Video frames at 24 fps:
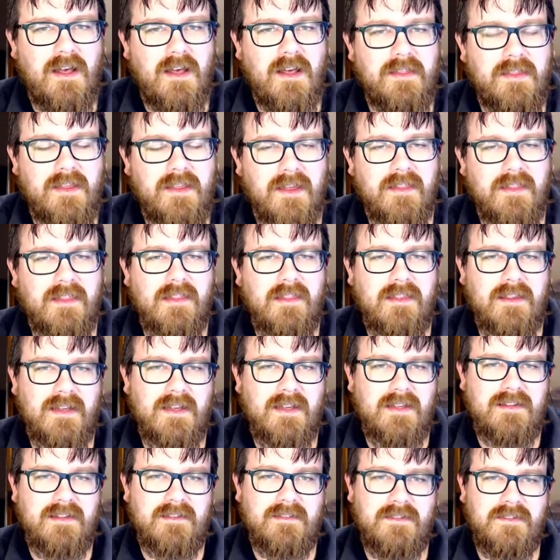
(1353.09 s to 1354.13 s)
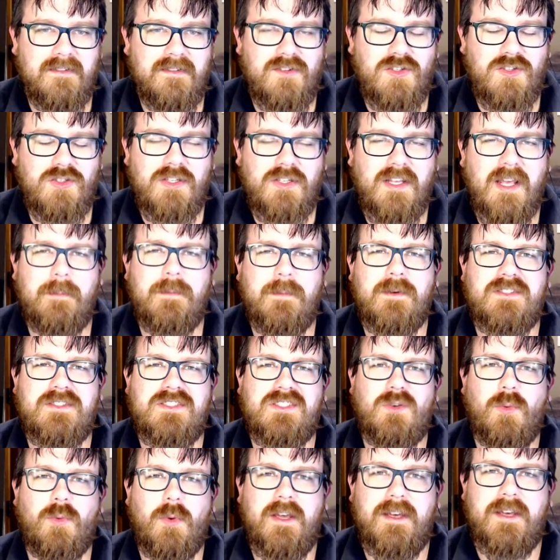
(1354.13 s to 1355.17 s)
The other thing is keep it a
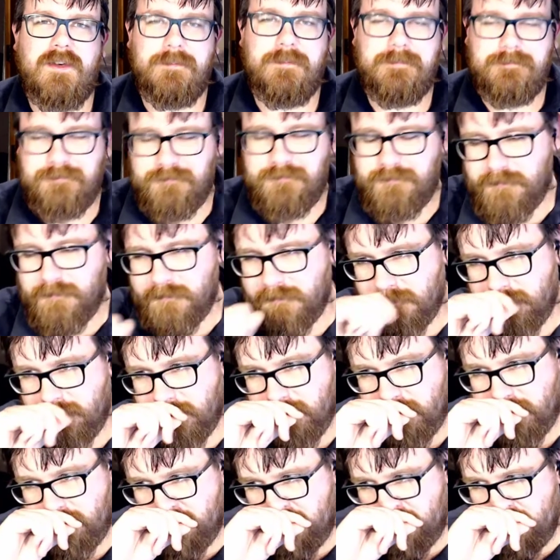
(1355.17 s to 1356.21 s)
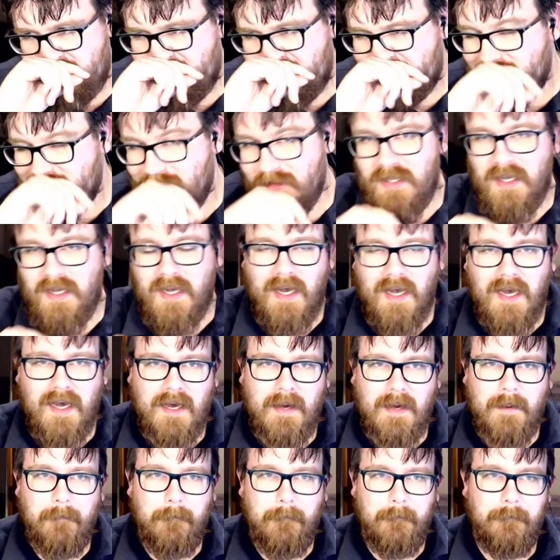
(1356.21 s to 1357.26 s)
square.
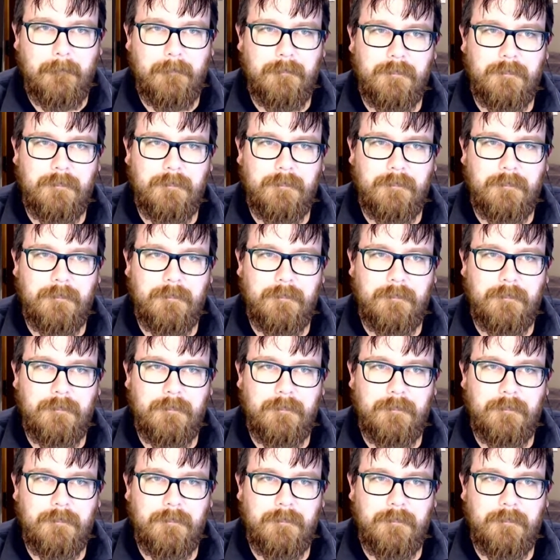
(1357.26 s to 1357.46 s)
Um,